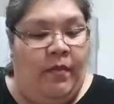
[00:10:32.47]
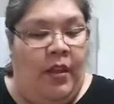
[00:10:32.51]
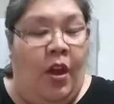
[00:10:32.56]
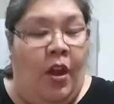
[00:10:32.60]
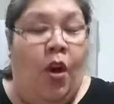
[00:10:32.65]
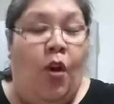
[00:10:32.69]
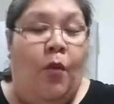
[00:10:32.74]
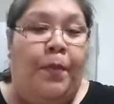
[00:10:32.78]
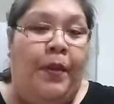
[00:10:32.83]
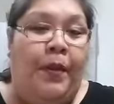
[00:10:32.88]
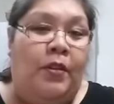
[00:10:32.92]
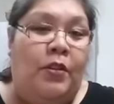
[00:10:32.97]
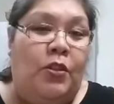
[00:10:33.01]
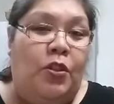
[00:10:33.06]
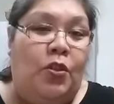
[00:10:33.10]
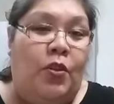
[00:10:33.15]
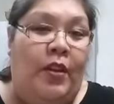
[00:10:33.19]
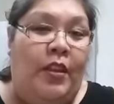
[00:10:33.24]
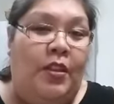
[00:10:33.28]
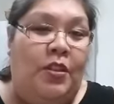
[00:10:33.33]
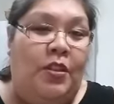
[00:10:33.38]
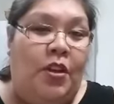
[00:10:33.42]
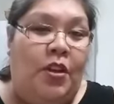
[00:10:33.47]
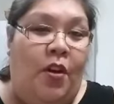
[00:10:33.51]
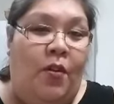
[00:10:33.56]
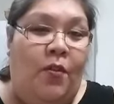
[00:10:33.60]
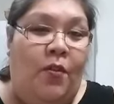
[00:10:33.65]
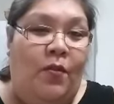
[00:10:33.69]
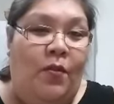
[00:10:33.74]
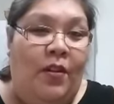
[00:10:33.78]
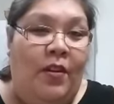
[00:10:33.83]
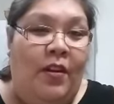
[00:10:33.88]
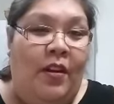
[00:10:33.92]
Hope you enjoyed the
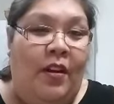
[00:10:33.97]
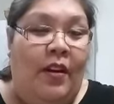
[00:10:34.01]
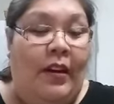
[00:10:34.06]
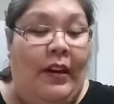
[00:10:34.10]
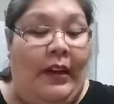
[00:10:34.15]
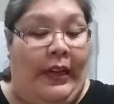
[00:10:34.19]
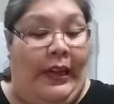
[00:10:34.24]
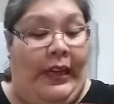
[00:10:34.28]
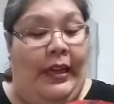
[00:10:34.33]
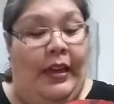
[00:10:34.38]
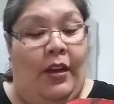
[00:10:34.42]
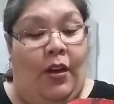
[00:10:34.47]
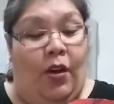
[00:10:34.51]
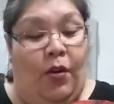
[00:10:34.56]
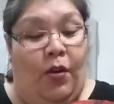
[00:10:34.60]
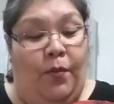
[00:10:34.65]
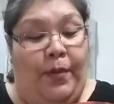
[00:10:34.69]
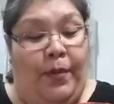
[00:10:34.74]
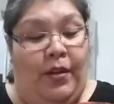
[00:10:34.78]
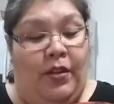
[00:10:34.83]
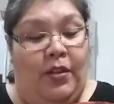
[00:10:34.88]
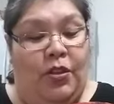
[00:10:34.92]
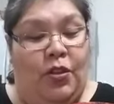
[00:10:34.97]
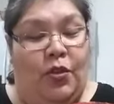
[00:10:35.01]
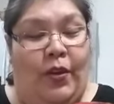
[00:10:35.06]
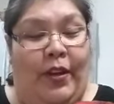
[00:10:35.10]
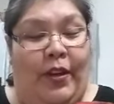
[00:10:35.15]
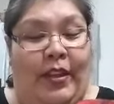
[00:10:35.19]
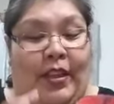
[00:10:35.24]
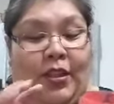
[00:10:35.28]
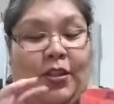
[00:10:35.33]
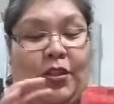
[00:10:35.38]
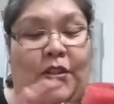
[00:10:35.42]
show. Hope you
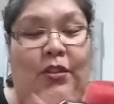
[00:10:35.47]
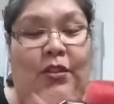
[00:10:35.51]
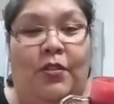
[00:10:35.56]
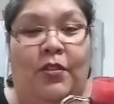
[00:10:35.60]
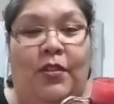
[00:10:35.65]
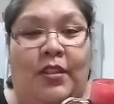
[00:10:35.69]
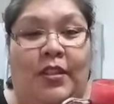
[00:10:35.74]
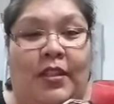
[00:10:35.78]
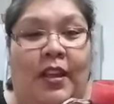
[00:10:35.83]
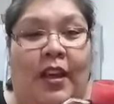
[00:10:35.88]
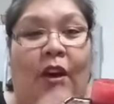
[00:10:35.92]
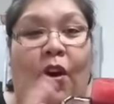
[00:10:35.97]
enjoyed the juice.